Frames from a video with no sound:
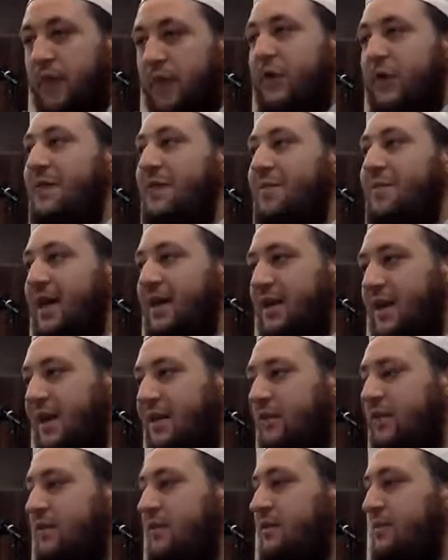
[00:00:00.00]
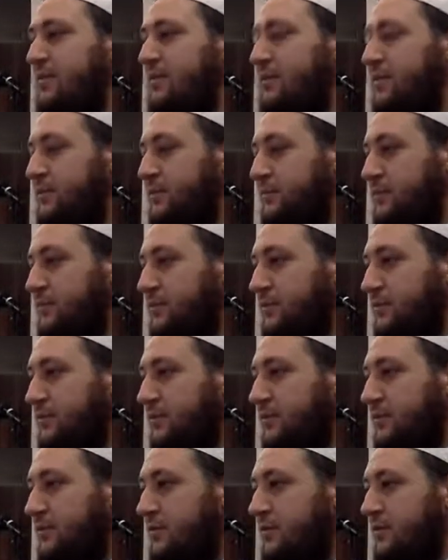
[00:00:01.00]
of Iman yet,
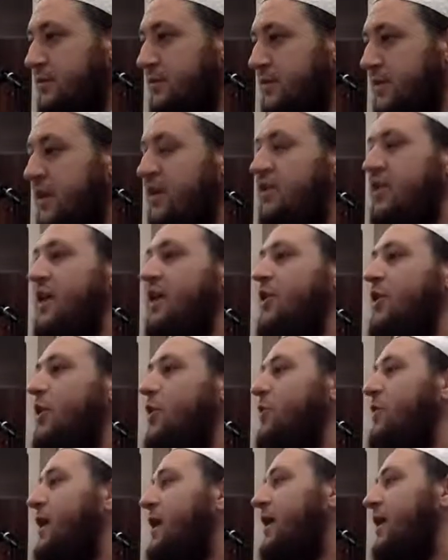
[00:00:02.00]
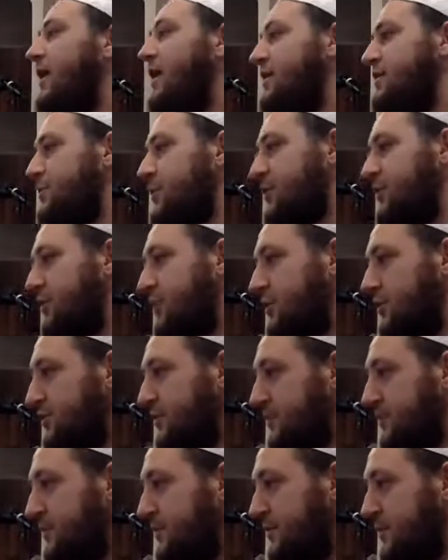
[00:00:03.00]
then know that Allah is watching you.
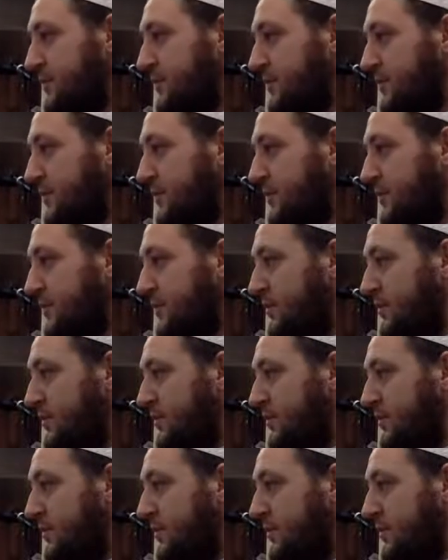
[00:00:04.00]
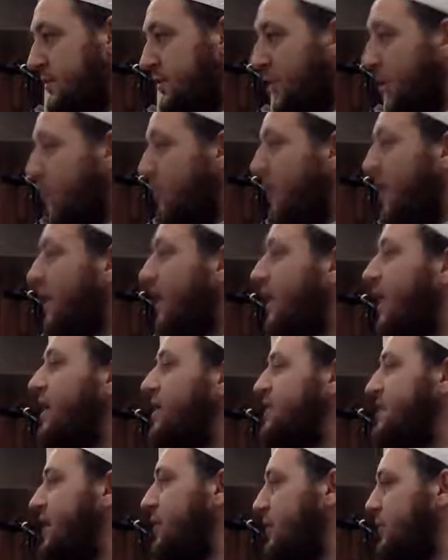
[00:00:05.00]
Know that
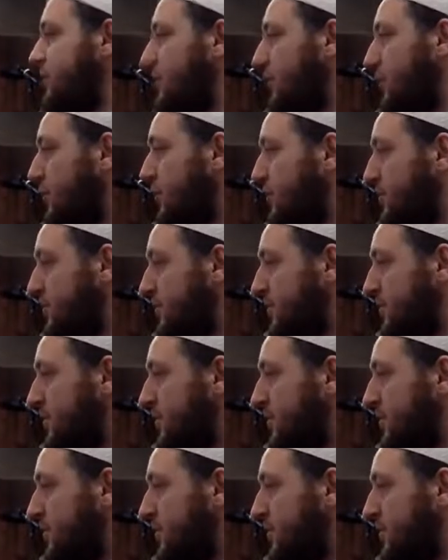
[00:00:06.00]
Allah is there watching you.